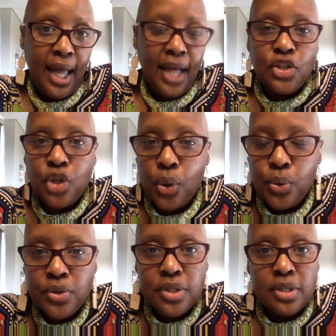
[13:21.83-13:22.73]
And
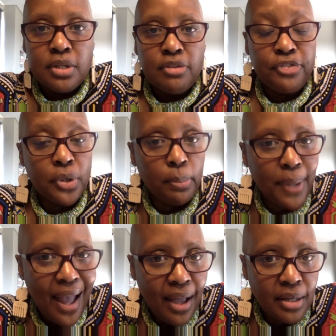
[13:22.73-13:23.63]
don't feel
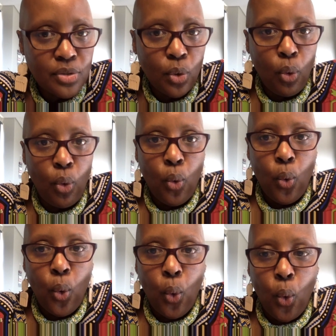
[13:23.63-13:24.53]
bad
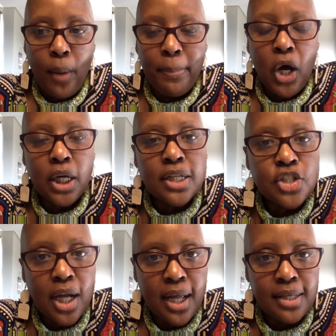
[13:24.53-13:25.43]
or
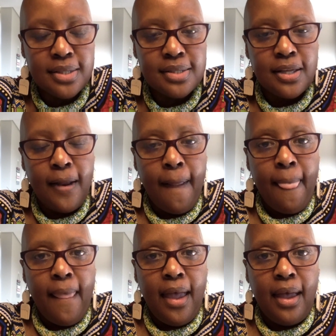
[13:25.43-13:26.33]
apologize
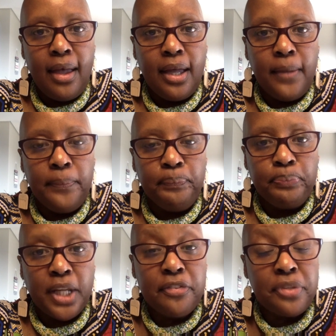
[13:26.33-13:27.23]

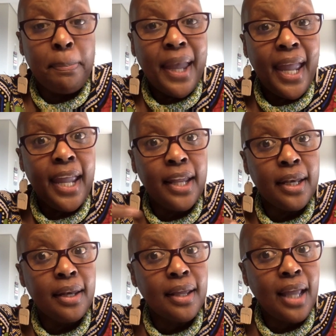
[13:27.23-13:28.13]
if the
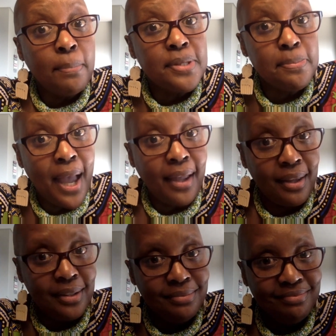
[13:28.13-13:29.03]
pain comes back,
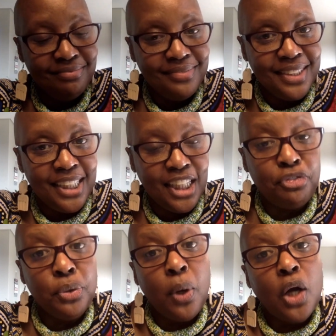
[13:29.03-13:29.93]

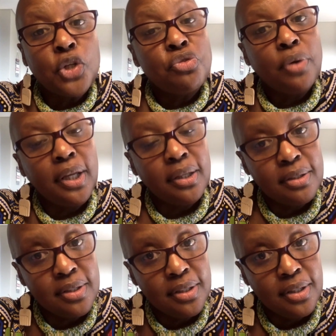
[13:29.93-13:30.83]
if you are
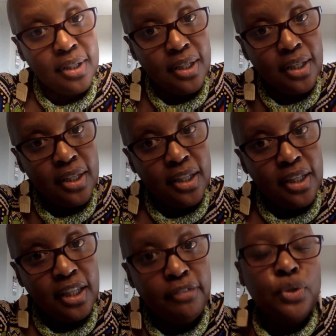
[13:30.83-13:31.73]
triggered,
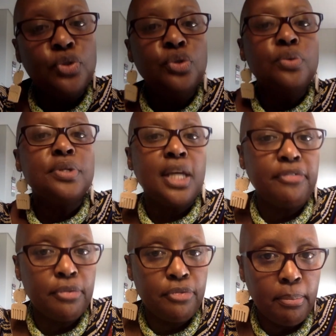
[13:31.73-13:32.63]
if you do
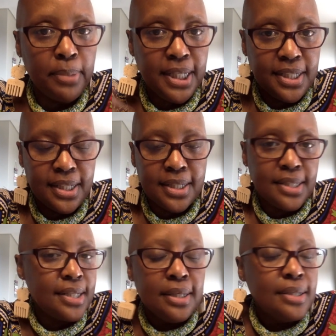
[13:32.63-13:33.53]
suffer from
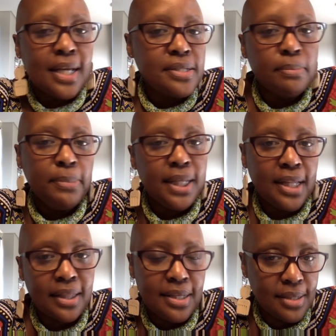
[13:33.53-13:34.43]
PTSD. It doesn't mean
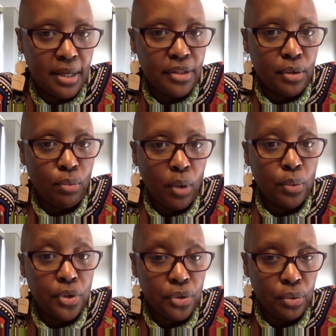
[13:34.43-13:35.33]
that there's anything wrong
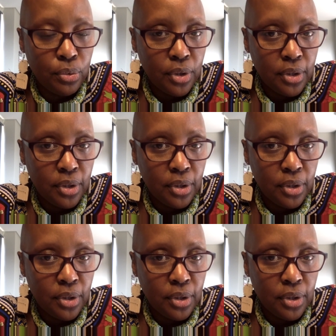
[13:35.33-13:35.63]
with you.